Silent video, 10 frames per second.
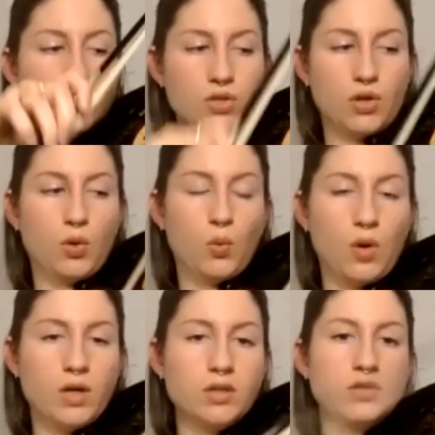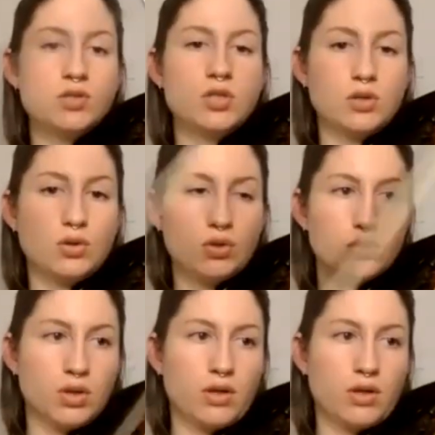So one, two, three,